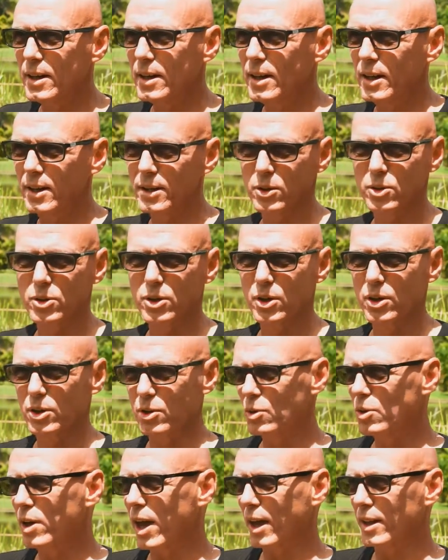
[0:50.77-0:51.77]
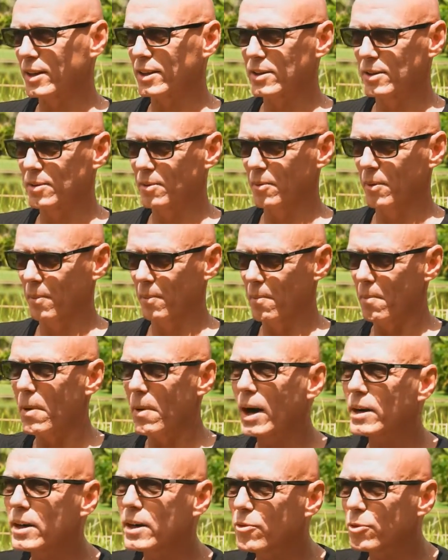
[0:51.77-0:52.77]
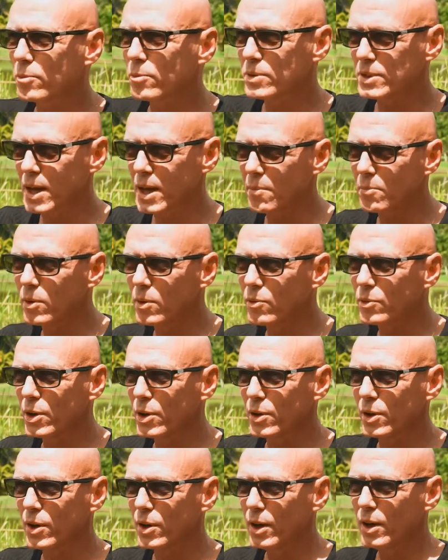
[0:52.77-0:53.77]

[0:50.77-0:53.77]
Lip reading: you get money from some of the